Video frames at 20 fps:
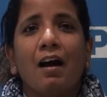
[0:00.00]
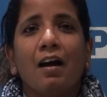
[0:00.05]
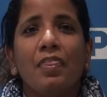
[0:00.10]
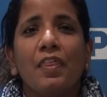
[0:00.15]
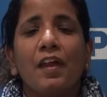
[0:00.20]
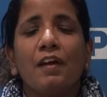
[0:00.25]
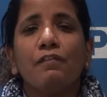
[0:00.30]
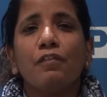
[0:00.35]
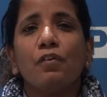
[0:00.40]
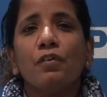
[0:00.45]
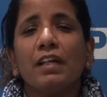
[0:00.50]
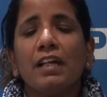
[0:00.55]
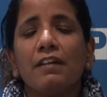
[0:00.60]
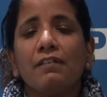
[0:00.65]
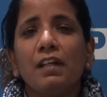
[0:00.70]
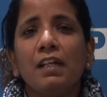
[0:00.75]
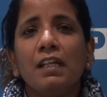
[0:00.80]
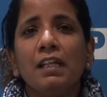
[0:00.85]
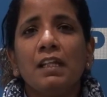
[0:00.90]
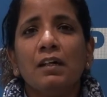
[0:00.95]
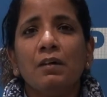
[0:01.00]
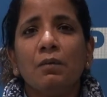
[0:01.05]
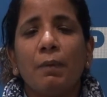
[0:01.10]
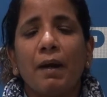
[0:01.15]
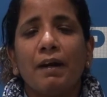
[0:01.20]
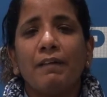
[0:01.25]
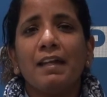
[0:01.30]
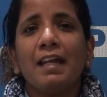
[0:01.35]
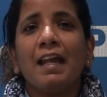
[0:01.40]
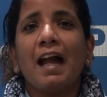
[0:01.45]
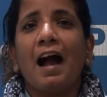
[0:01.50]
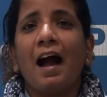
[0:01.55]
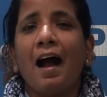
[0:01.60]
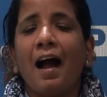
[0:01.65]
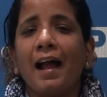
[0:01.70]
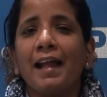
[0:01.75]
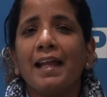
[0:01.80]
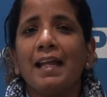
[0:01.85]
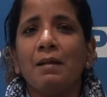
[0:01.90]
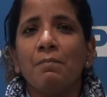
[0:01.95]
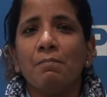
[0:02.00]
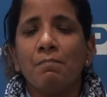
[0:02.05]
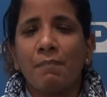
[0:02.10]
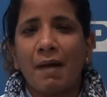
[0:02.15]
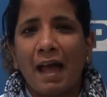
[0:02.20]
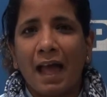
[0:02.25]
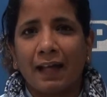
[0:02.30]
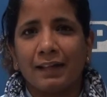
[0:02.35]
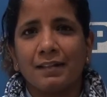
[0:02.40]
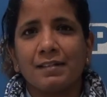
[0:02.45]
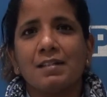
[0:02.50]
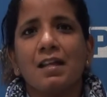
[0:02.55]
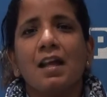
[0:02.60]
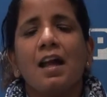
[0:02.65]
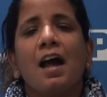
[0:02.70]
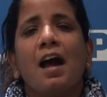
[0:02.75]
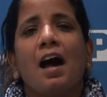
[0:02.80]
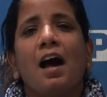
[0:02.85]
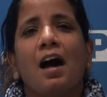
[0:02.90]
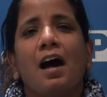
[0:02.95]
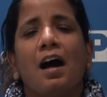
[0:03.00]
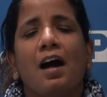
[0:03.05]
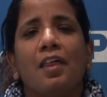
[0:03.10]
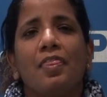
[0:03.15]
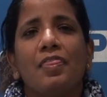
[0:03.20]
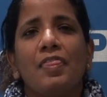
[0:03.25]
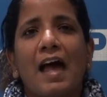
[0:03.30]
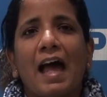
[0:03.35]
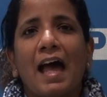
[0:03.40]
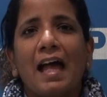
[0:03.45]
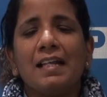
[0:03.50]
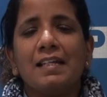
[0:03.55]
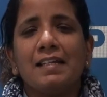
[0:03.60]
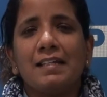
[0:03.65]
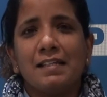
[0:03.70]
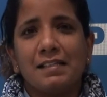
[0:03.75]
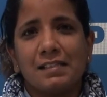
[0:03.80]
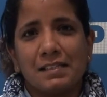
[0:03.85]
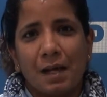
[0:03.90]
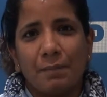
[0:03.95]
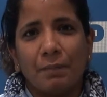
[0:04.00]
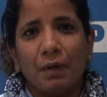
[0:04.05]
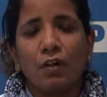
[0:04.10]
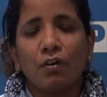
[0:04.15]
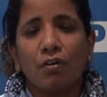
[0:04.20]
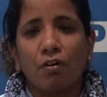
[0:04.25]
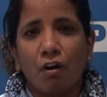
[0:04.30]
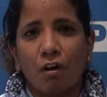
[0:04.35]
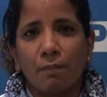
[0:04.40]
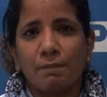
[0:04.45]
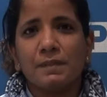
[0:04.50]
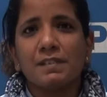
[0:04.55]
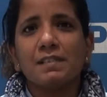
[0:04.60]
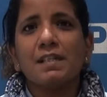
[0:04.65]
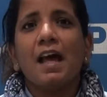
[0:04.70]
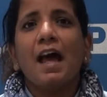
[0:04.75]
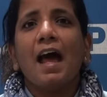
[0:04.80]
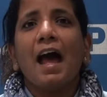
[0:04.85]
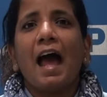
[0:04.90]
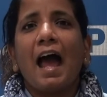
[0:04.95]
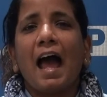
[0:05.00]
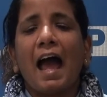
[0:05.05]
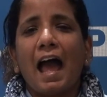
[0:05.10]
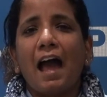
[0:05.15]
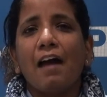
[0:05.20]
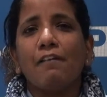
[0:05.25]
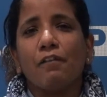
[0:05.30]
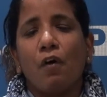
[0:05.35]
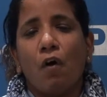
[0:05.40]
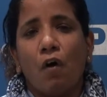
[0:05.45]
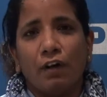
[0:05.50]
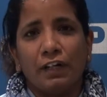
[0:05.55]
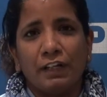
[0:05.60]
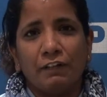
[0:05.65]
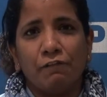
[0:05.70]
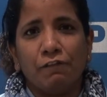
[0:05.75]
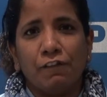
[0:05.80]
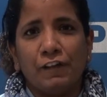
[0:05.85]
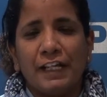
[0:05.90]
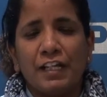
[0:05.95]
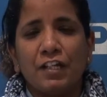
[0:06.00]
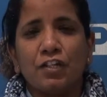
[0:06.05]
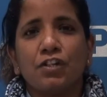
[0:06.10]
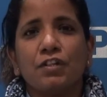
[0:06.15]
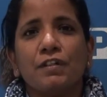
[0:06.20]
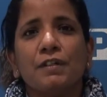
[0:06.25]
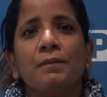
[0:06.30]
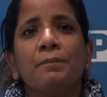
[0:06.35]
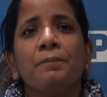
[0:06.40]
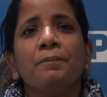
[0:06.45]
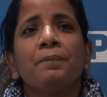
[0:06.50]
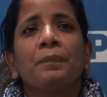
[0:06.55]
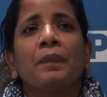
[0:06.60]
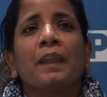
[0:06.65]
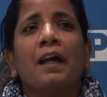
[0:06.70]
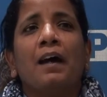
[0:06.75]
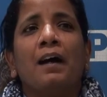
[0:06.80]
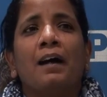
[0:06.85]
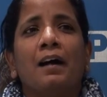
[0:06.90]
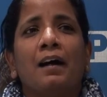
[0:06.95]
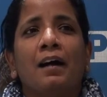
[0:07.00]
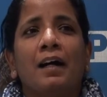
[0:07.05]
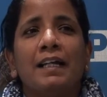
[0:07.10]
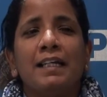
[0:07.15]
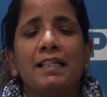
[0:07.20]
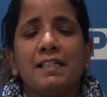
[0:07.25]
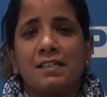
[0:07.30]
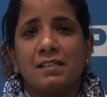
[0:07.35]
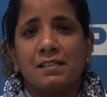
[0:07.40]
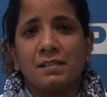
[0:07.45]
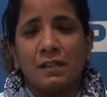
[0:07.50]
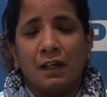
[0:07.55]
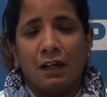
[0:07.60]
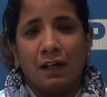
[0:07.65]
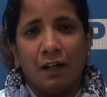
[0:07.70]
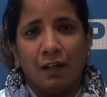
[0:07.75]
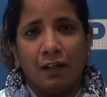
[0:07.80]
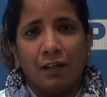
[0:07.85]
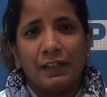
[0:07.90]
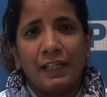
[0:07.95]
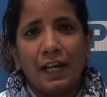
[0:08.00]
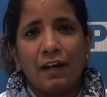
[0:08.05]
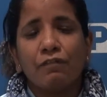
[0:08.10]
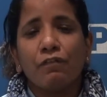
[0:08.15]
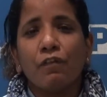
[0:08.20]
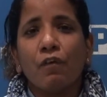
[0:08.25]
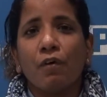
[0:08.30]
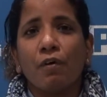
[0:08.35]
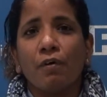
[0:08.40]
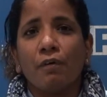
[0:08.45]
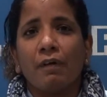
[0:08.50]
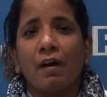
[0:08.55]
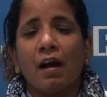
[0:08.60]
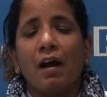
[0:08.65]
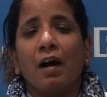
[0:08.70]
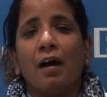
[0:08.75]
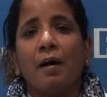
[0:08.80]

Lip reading: Therefore, given the very high impact that the summer crops have on inflation, it is therefore